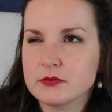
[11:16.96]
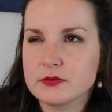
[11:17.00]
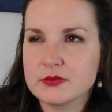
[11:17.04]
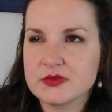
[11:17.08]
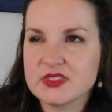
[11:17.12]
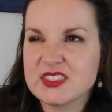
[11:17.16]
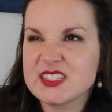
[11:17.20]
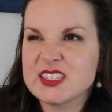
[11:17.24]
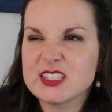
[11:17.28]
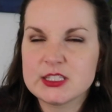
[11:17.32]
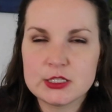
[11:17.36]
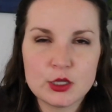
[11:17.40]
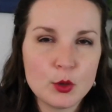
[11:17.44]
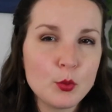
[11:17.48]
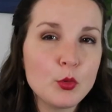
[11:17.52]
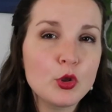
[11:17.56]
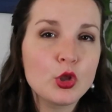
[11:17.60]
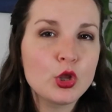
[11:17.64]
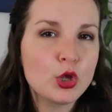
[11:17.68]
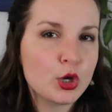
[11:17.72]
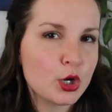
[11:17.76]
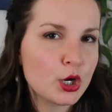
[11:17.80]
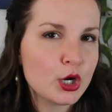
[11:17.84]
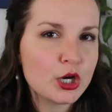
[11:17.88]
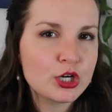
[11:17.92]

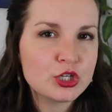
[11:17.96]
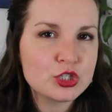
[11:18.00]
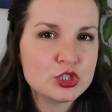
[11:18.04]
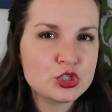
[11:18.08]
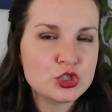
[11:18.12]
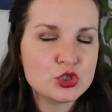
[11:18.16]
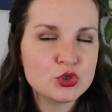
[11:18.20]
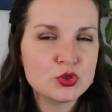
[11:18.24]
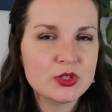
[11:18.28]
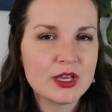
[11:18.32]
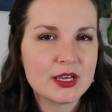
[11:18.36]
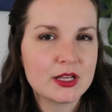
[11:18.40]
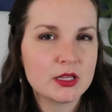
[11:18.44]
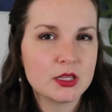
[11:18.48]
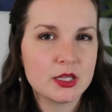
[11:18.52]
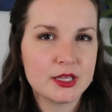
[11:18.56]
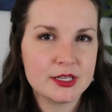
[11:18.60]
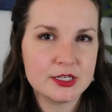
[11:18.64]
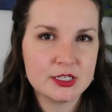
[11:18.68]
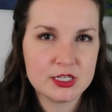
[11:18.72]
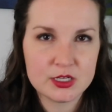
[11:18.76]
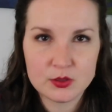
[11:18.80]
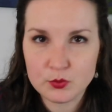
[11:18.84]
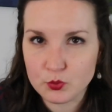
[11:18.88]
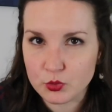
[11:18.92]
similar to like
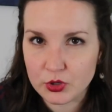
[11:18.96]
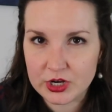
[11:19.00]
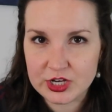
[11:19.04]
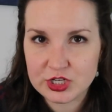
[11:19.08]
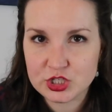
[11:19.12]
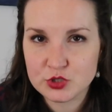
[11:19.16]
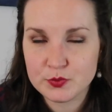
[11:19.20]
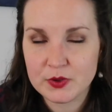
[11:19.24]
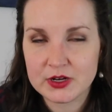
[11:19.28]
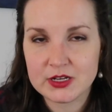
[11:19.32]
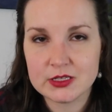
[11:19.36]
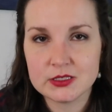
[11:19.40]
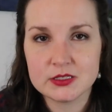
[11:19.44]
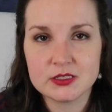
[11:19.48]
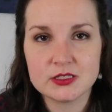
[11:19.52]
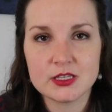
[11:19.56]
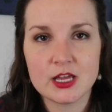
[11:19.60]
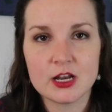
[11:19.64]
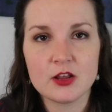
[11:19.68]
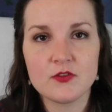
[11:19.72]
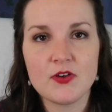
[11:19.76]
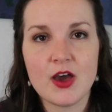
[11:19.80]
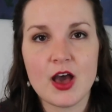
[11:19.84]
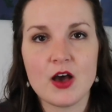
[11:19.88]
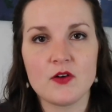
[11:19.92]
London Bridge, but
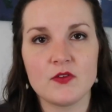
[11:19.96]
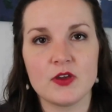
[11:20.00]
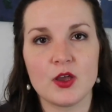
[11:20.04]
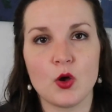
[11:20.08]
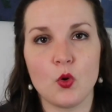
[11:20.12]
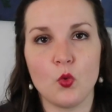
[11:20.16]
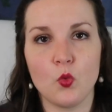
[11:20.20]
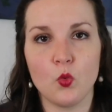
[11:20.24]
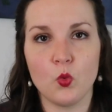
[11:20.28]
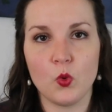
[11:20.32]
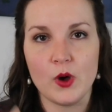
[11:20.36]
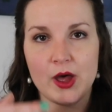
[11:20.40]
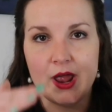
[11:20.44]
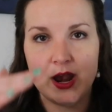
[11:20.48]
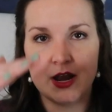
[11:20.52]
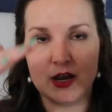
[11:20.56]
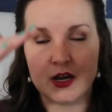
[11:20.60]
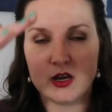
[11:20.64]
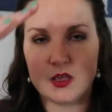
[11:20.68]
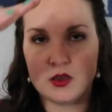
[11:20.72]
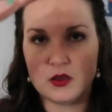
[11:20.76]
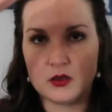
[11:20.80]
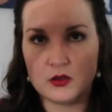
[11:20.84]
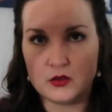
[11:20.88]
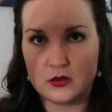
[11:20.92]
instead of having
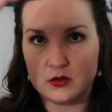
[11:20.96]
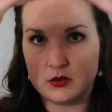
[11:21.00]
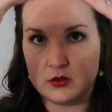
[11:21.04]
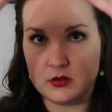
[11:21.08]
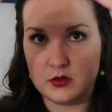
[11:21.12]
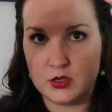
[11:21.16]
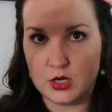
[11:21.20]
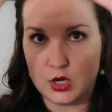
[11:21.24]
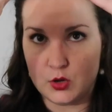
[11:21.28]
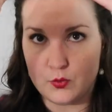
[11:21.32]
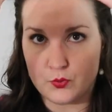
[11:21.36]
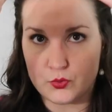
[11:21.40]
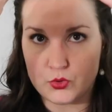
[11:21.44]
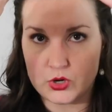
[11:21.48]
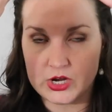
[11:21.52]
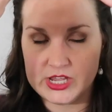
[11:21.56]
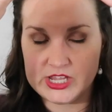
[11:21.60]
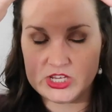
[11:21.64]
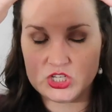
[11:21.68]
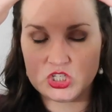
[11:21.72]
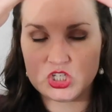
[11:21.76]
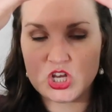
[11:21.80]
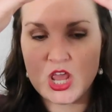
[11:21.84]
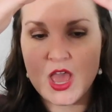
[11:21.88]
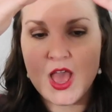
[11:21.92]
one, you know,
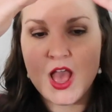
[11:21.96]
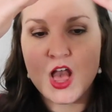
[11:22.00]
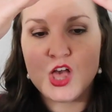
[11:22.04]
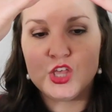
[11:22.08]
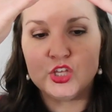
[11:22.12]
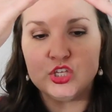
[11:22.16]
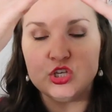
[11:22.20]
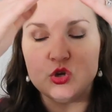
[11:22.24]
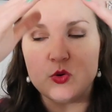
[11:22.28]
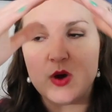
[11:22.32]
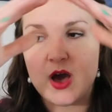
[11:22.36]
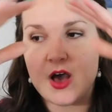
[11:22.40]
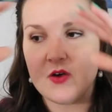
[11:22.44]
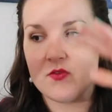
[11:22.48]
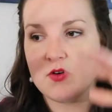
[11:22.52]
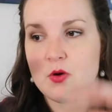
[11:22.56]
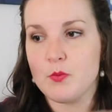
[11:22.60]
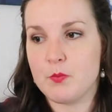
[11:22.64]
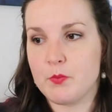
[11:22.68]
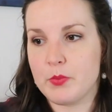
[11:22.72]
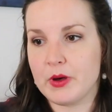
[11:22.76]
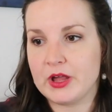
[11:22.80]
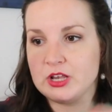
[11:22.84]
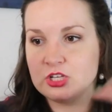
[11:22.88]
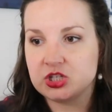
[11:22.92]
bridge, you have
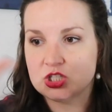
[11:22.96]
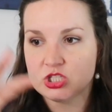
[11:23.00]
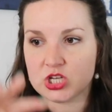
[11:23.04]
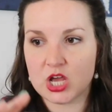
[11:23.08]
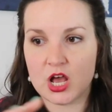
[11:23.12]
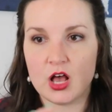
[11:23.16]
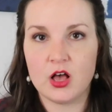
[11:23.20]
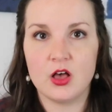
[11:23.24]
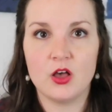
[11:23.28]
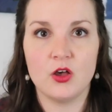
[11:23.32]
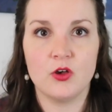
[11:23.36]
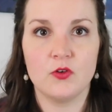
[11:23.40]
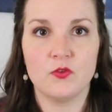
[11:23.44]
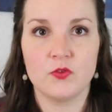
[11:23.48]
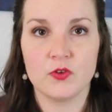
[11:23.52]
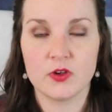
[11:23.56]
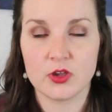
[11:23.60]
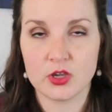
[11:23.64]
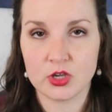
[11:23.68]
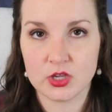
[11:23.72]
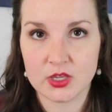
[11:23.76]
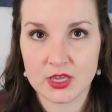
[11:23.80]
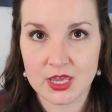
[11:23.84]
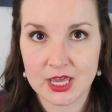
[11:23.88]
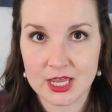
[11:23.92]
a bunch of
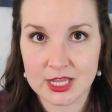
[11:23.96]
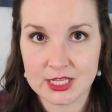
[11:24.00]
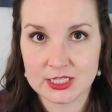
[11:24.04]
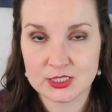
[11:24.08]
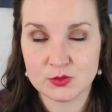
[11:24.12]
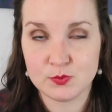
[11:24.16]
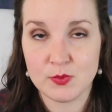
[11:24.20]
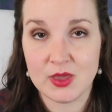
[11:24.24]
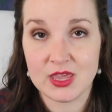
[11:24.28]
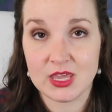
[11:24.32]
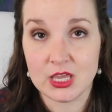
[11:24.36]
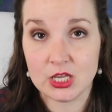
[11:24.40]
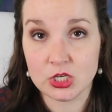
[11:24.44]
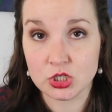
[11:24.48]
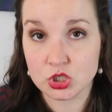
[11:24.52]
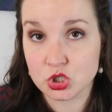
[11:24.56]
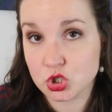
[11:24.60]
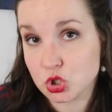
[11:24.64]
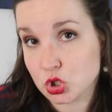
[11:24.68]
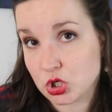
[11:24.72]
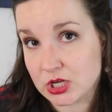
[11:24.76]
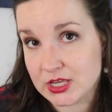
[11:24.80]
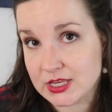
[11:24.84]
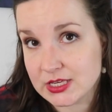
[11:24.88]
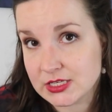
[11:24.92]
kids making
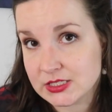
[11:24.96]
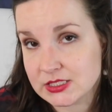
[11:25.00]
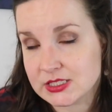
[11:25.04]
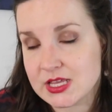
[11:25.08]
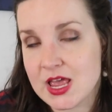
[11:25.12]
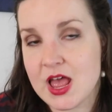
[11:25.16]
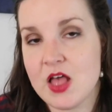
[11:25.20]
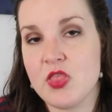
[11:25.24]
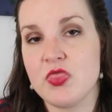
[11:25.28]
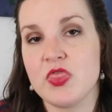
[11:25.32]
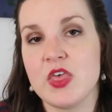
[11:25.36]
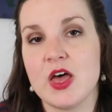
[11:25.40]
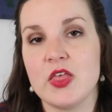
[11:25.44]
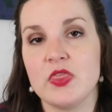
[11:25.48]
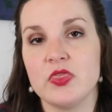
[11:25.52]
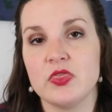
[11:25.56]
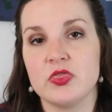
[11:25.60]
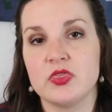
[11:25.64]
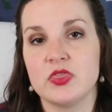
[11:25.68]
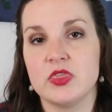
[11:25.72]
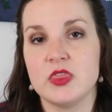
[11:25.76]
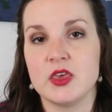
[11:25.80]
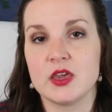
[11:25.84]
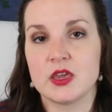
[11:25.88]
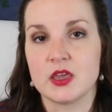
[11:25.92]
trees, and then
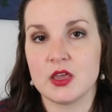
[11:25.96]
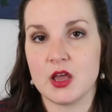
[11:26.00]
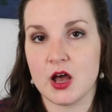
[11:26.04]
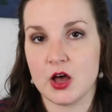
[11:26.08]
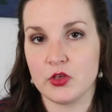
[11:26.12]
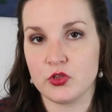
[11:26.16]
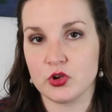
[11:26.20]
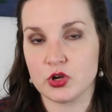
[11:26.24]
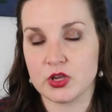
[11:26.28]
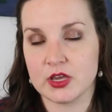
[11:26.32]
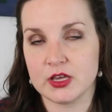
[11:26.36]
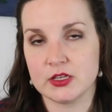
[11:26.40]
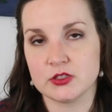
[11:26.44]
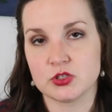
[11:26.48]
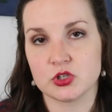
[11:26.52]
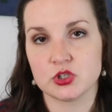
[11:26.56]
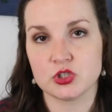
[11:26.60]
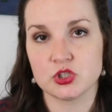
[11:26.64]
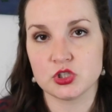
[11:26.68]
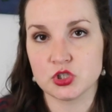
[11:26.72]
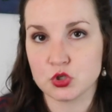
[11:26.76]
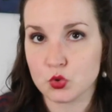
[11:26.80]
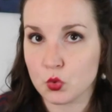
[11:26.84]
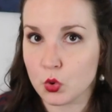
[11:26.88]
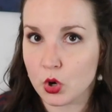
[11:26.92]
the other kids are
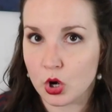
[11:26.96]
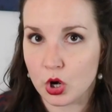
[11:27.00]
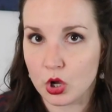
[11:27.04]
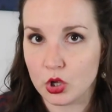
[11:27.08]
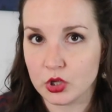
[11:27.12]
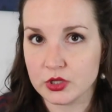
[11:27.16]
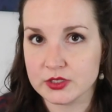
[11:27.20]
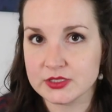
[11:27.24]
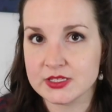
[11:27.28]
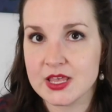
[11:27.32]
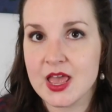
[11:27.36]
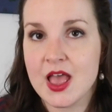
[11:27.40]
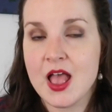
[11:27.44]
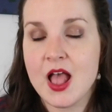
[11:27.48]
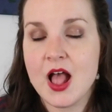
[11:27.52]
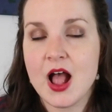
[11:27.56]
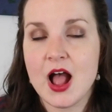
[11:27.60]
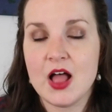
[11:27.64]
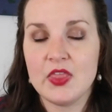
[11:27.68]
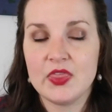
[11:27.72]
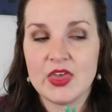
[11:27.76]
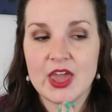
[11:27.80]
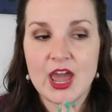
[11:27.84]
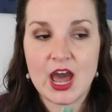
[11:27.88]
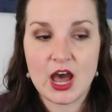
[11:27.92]
squirrels,
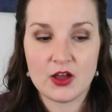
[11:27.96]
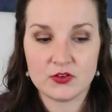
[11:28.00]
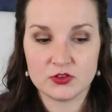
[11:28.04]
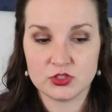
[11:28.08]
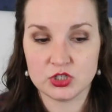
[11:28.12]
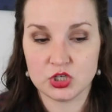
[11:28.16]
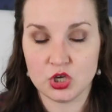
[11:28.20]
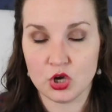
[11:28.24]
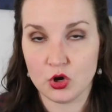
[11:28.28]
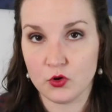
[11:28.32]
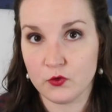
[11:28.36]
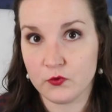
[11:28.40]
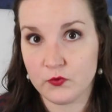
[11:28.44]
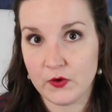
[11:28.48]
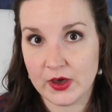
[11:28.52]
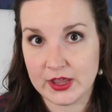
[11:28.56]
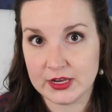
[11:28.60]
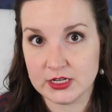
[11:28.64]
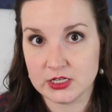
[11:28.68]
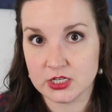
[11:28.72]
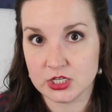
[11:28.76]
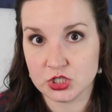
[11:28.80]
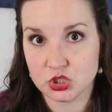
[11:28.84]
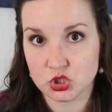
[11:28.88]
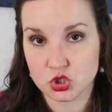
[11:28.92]
and they have to go
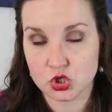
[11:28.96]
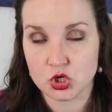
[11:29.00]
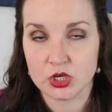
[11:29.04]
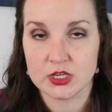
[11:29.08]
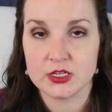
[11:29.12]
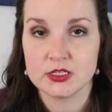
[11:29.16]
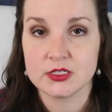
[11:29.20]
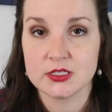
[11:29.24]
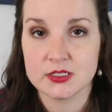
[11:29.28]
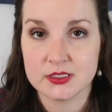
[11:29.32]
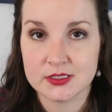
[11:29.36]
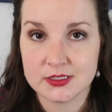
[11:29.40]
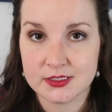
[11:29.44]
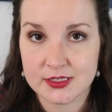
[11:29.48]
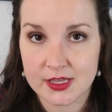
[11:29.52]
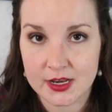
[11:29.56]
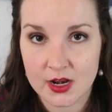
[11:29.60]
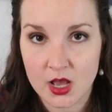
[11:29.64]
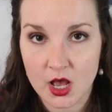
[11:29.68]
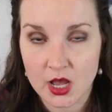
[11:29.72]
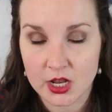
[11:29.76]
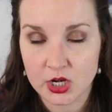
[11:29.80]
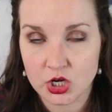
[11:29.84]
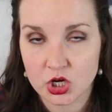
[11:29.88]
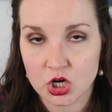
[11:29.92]
find a tree to
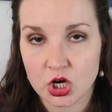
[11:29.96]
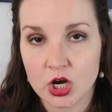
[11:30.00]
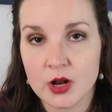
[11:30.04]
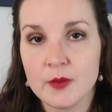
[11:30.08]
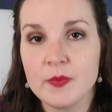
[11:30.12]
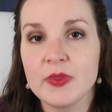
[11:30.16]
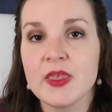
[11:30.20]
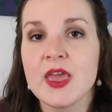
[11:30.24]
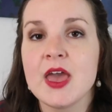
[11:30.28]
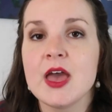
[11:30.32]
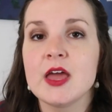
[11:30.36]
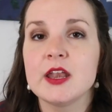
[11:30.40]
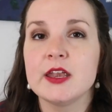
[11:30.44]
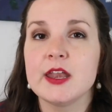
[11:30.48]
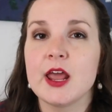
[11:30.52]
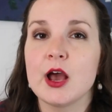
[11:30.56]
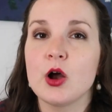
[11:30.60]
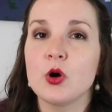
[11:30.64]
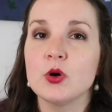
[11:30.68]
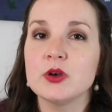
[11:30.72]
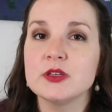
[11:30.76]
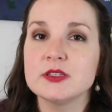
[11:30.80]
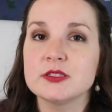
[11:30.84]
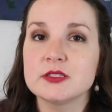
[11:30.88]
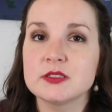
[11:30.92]
sit under.
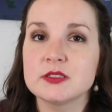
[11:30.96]
Now,